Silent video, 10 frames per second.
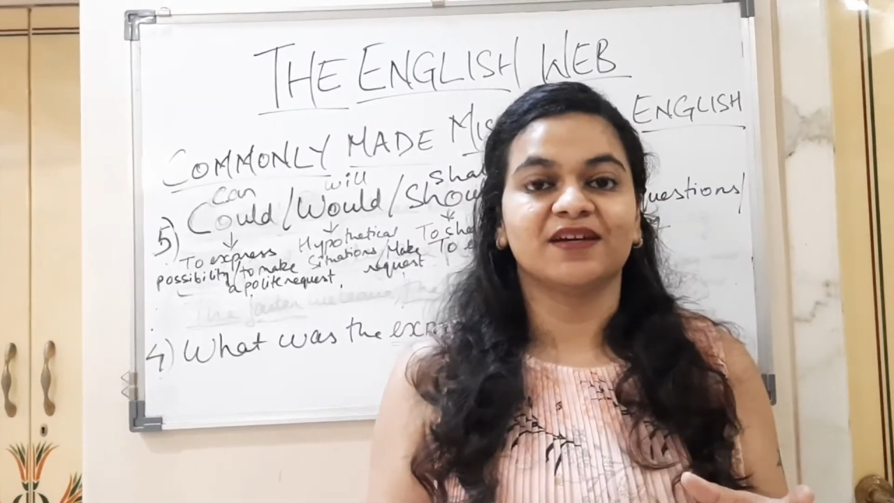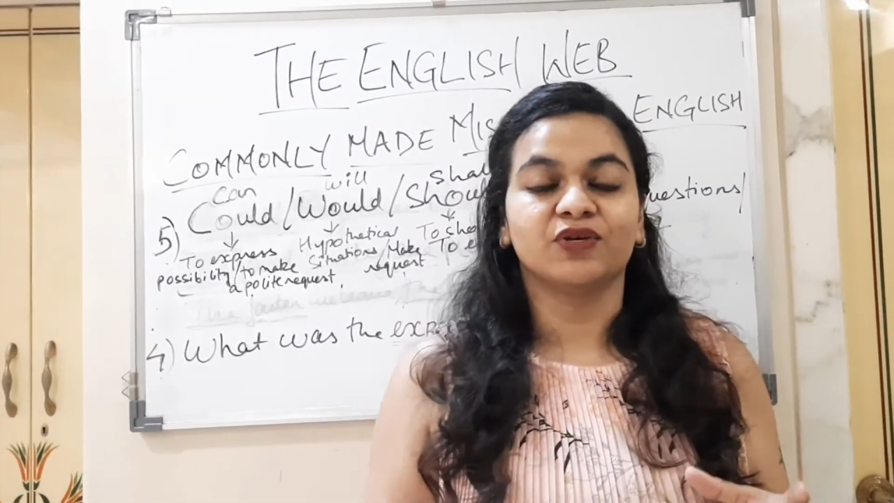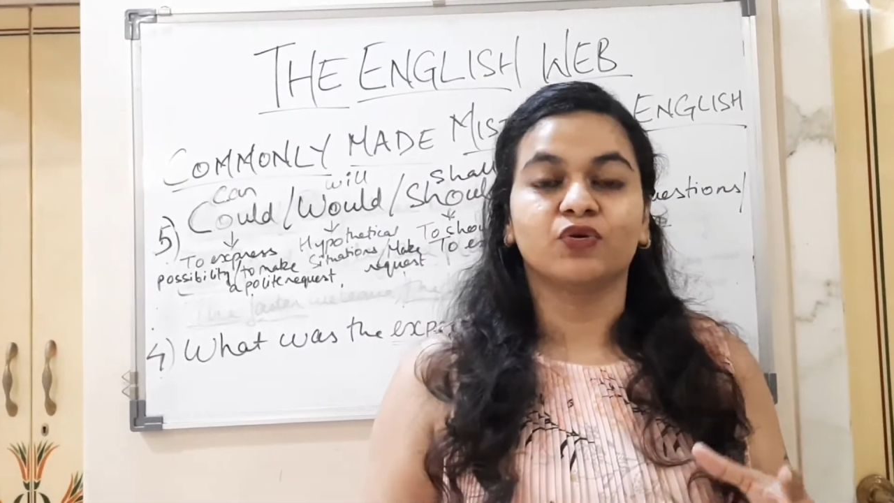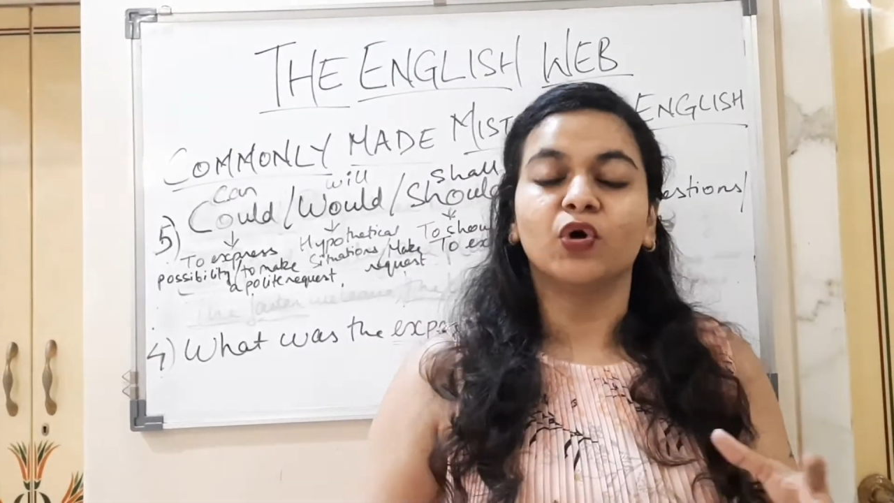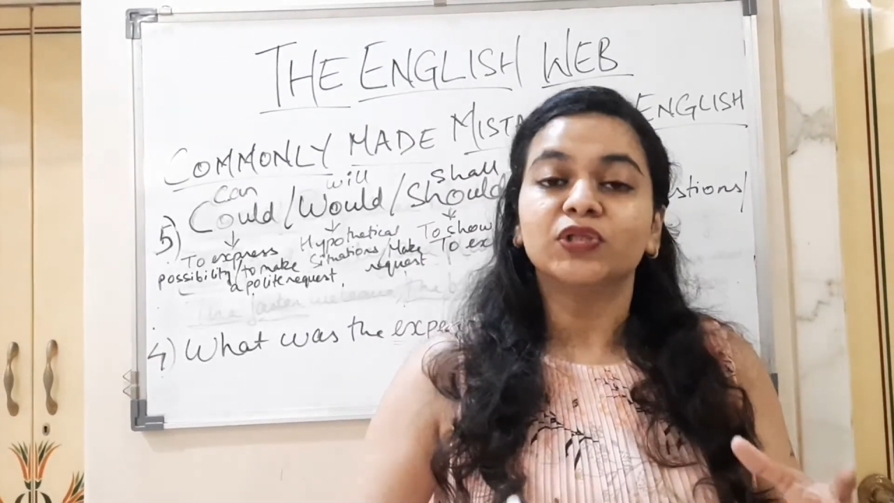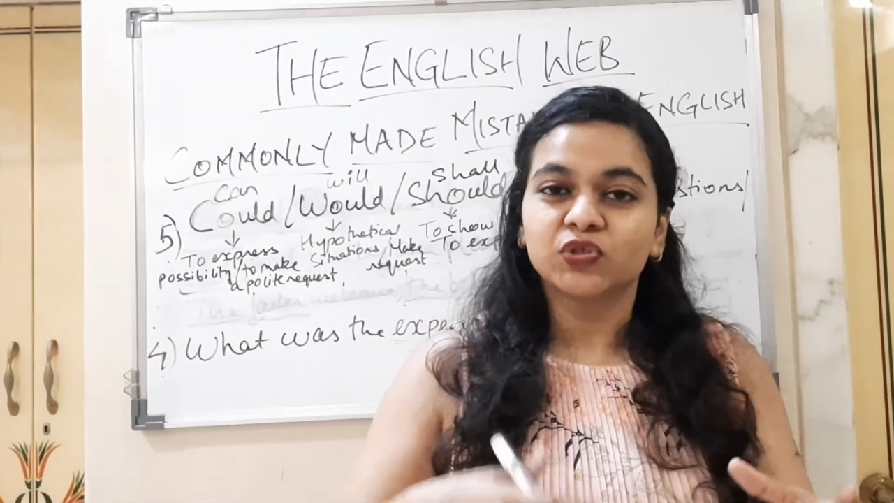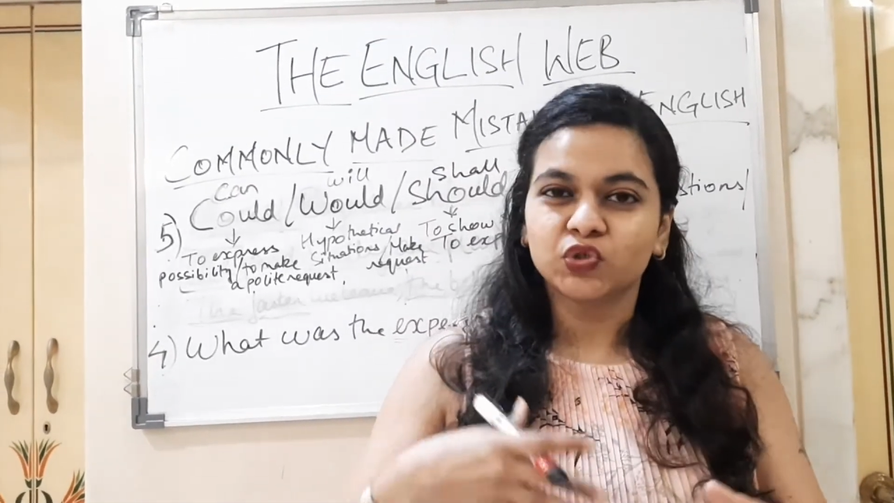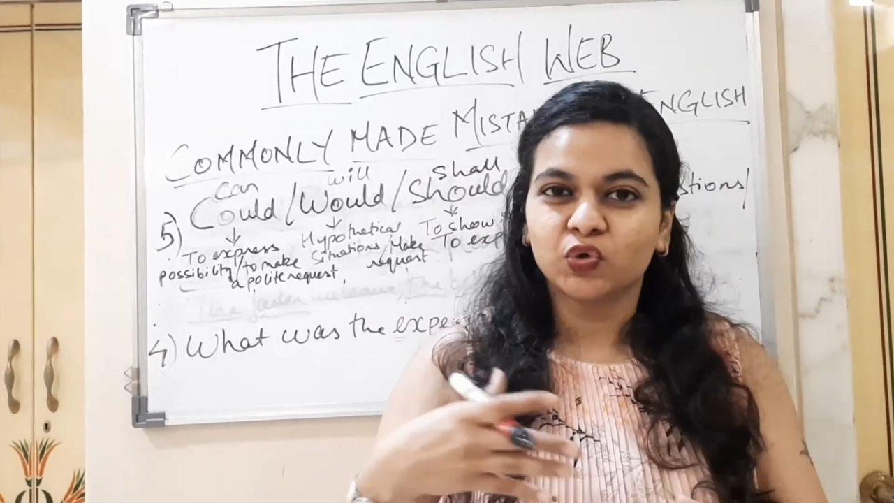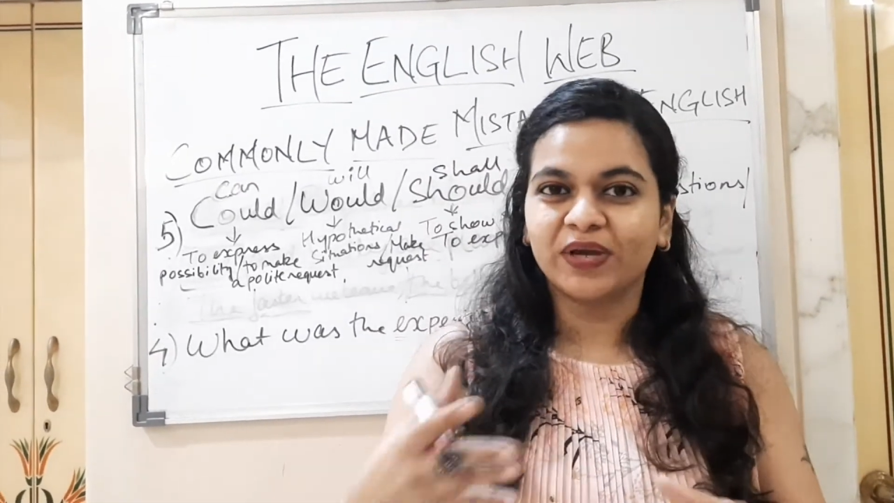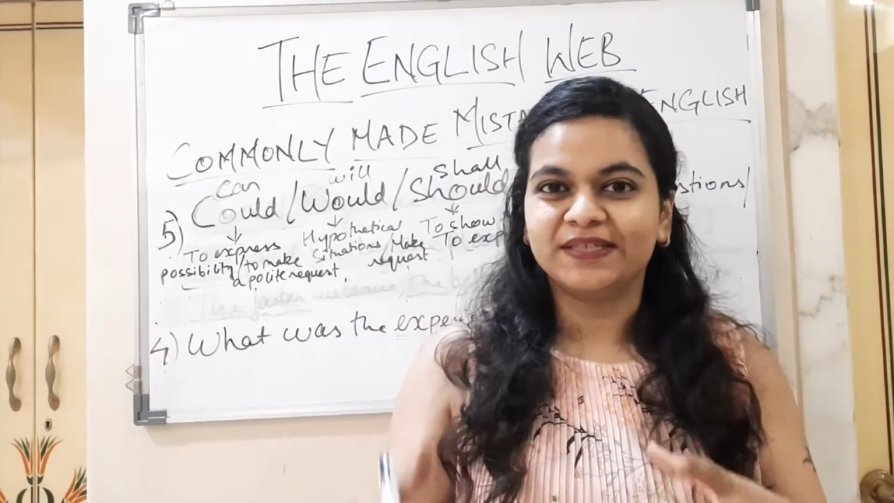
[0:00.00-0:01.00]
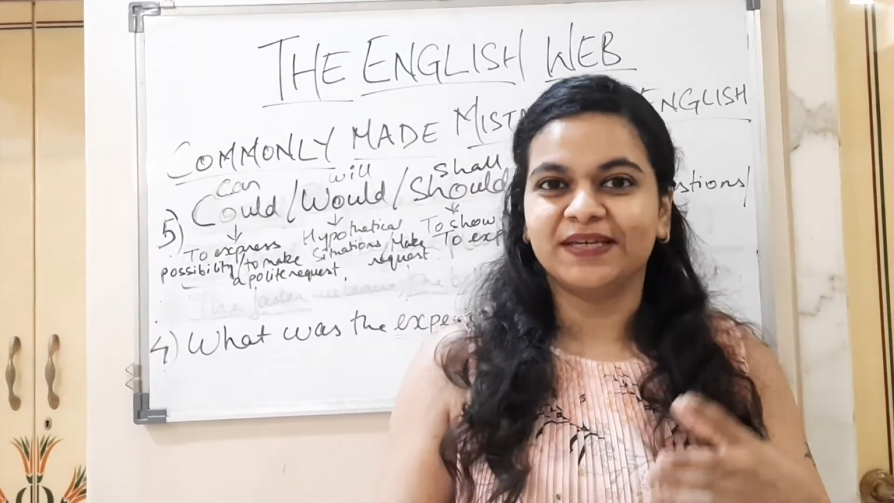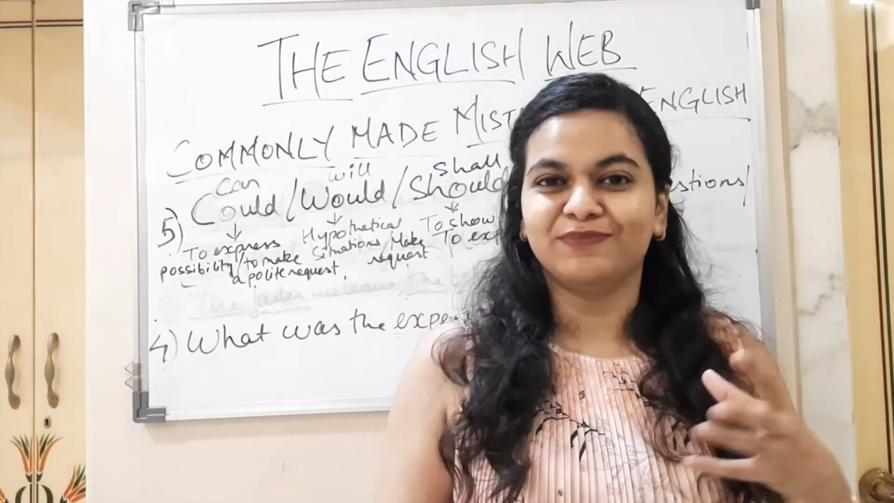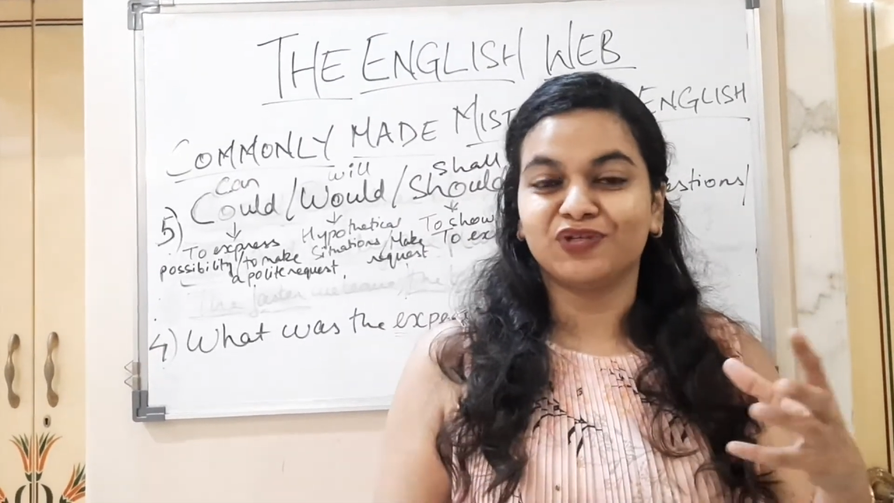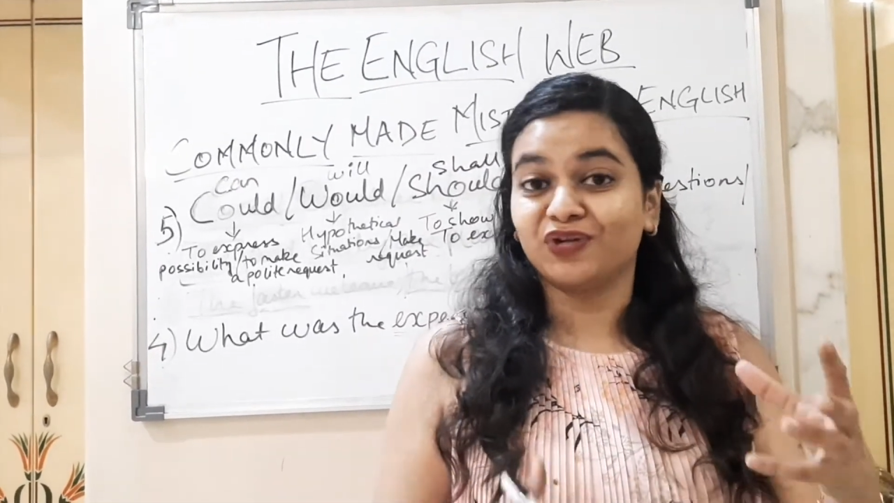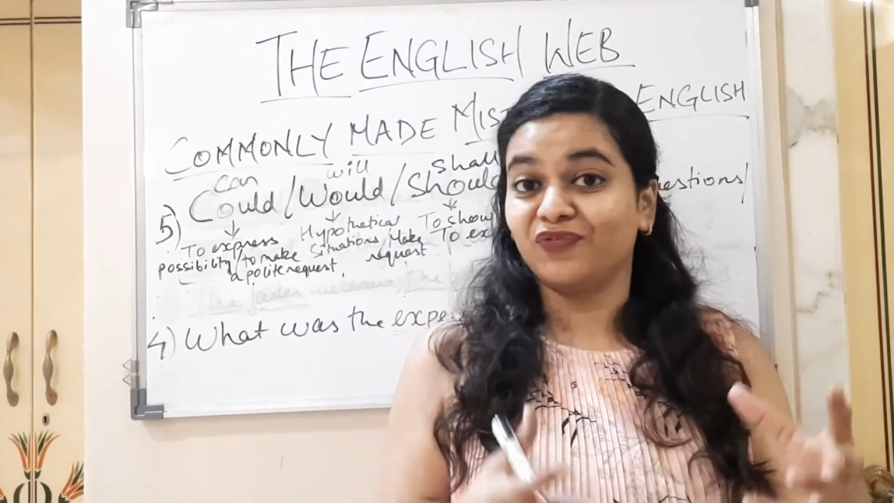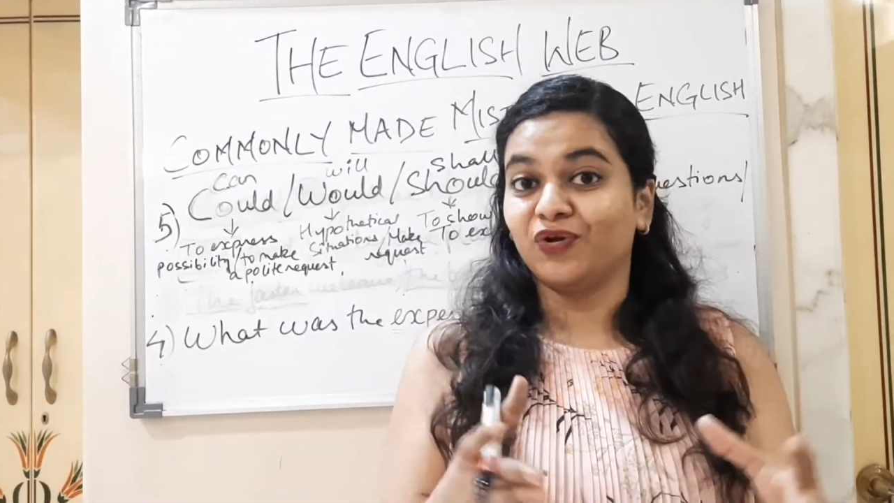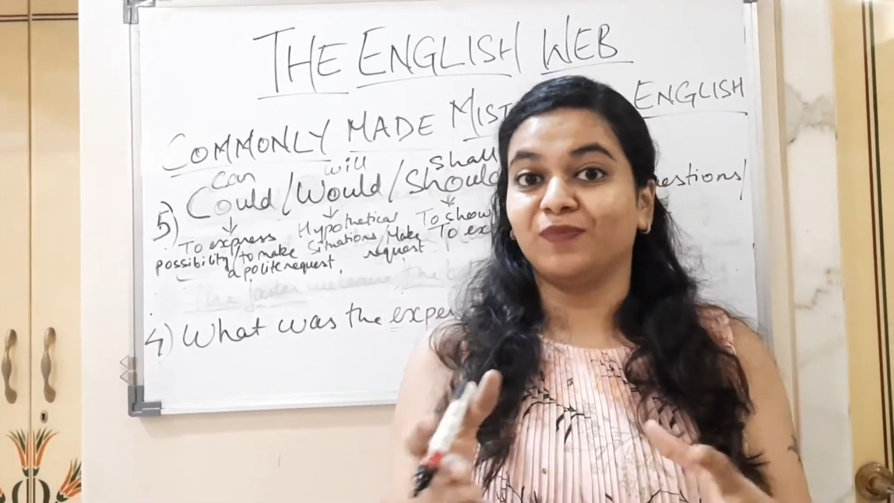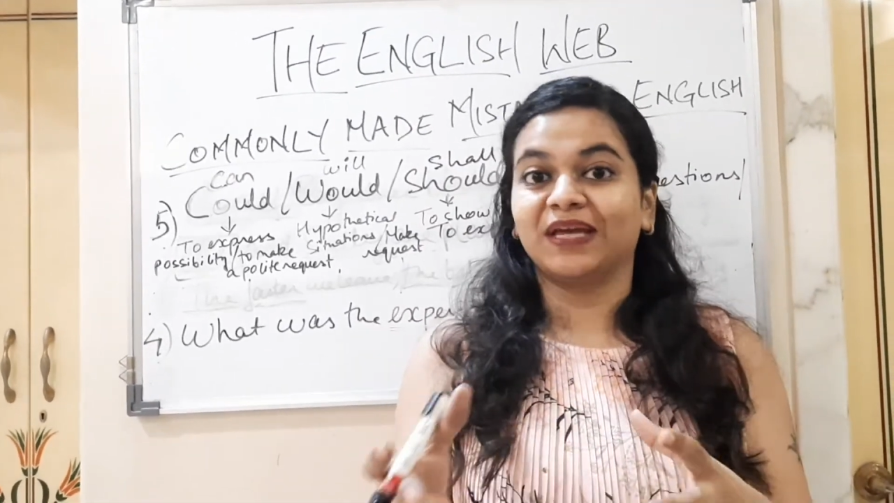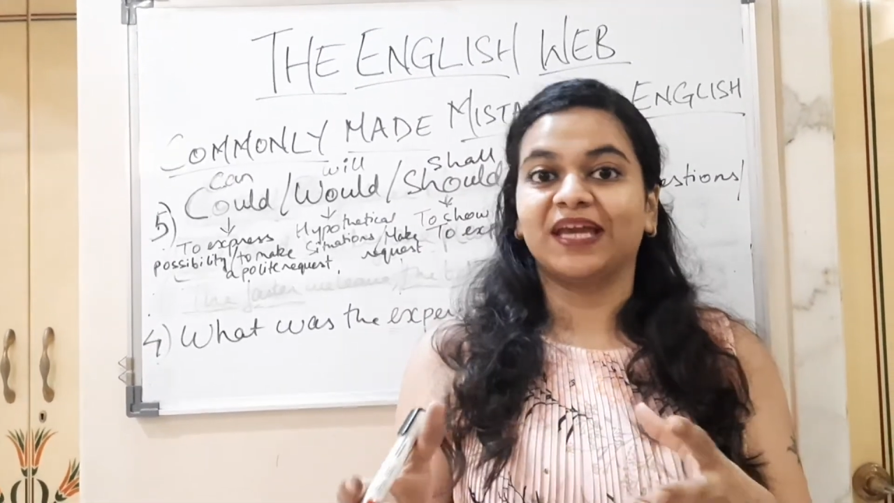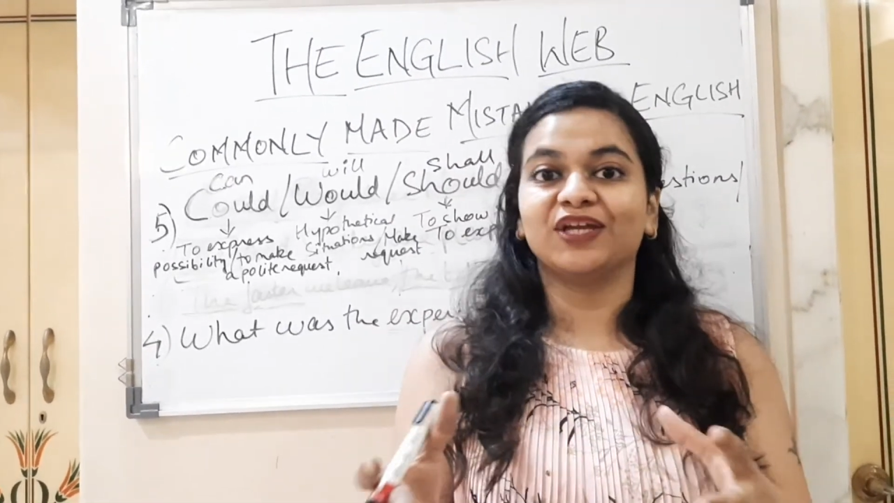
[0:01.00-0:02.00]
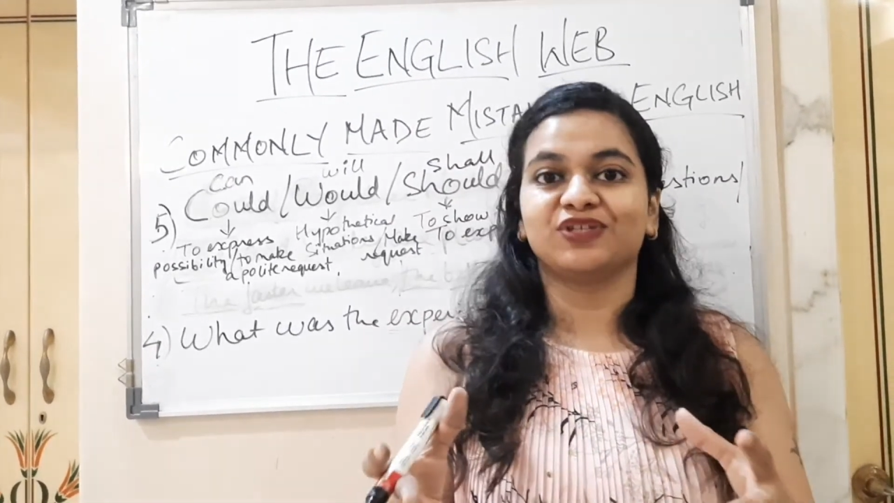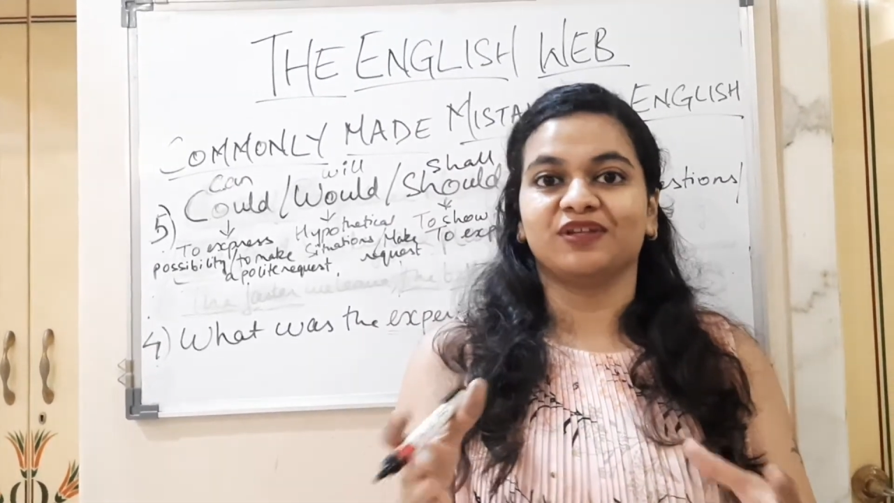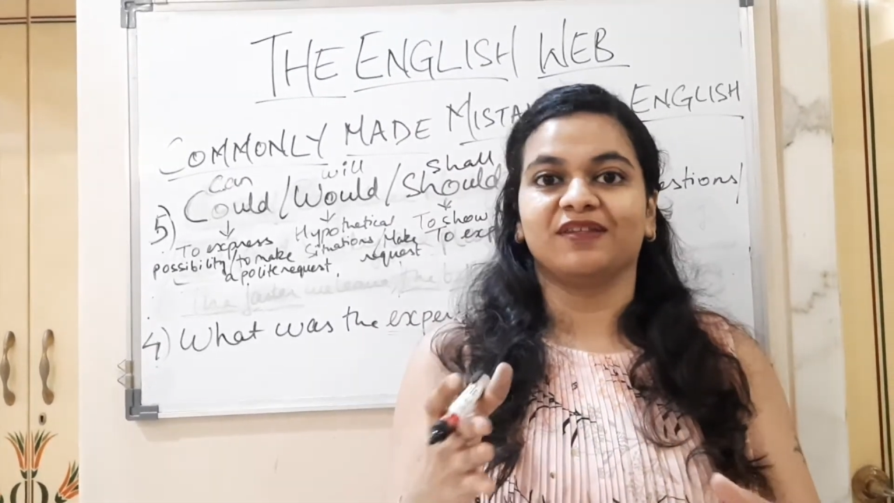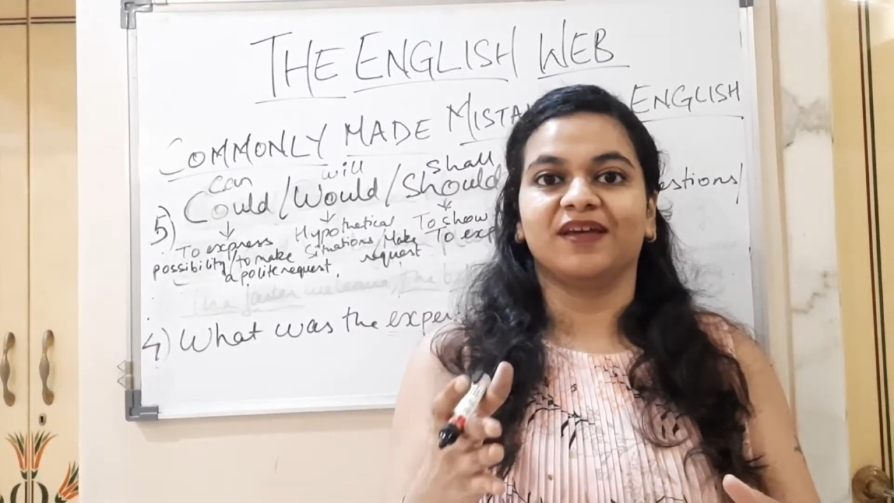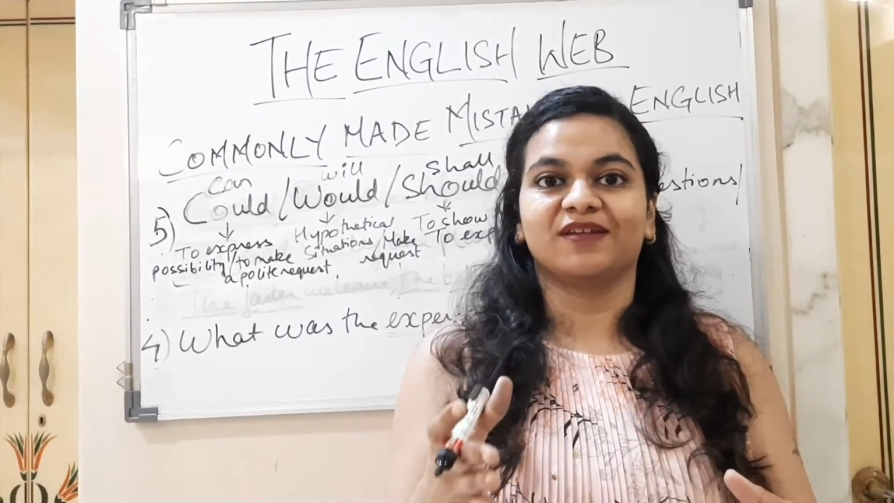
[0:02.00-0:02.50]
You're also showing some sort of an obligation